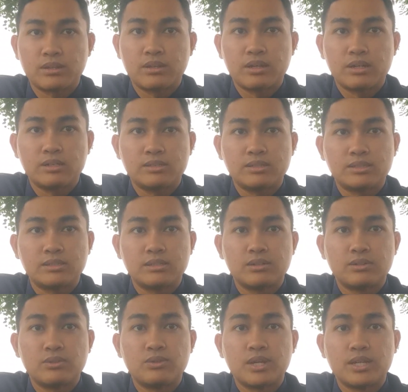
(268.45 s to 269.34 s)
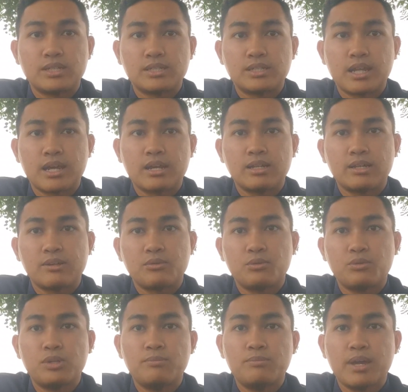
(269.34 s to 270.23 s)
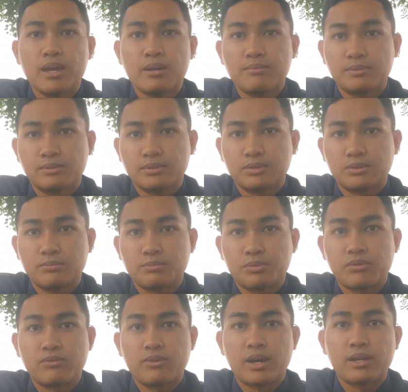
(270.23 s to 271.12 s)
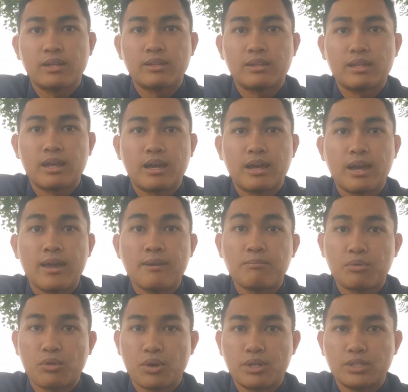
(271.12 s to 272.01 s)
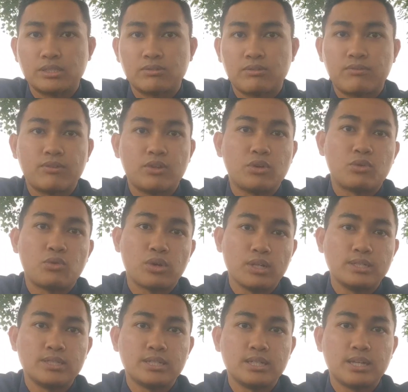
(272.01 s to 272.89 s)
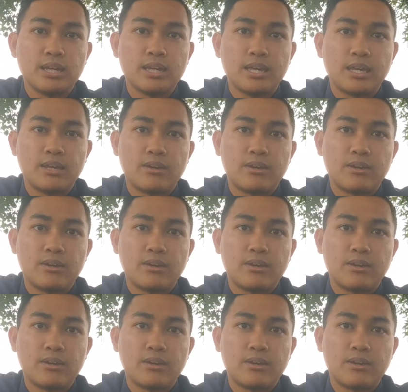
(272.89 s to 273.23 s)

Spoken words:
thus United Airlines will be able to provide their employees with good quality,